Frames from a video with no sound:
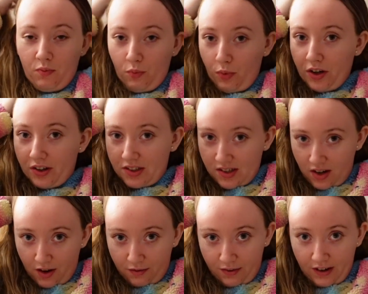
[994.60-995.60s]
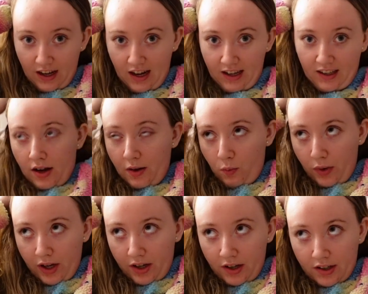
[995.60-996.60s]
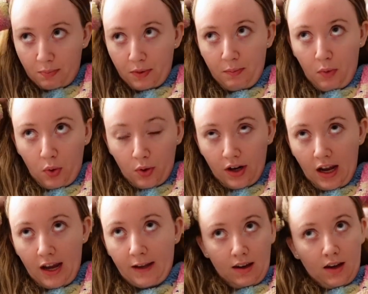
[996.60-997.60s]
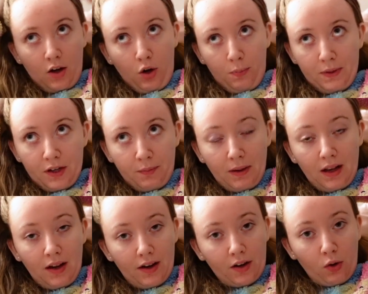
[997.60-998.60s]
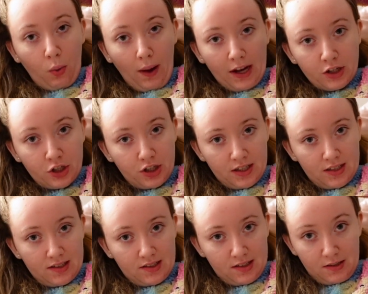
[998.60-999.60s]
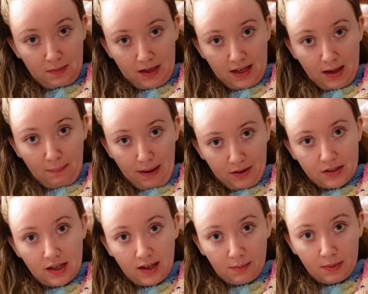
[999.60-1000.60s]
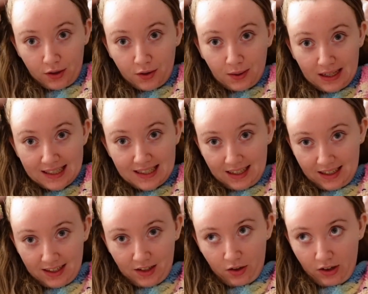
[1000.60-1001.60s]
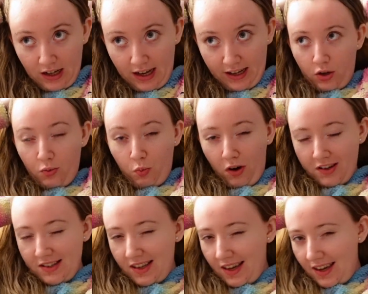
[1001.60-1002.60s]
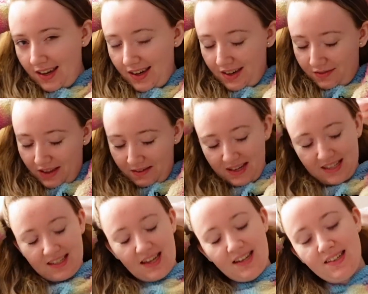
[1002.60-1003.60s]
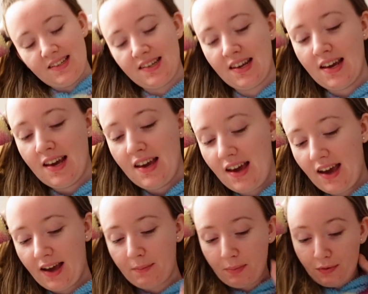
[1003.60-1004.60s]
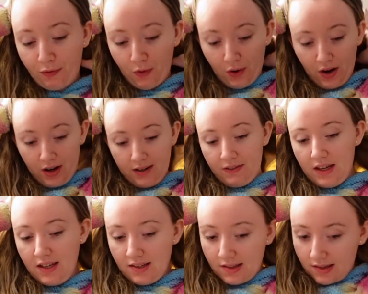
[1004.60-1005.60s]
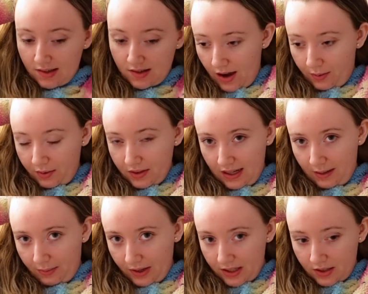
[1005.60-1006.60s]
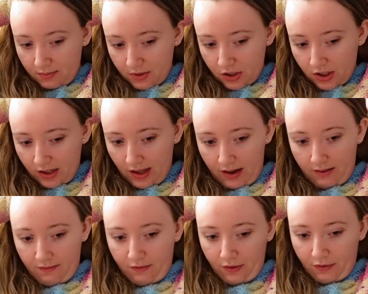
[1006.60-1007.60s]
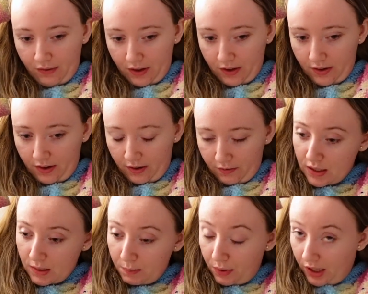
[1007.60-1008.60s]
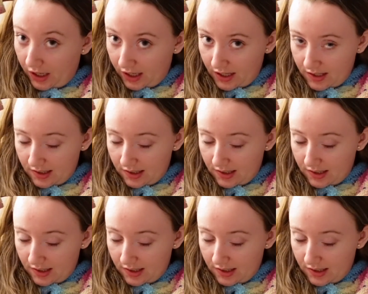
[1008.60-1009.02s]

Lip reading: weird stuff, or like kind of weird, but more like it opened up a lot of questions to me about him. Who is he, or like who was he, if that makes sense, before all of this. I won't elaborate too much on that for fear of spoilers.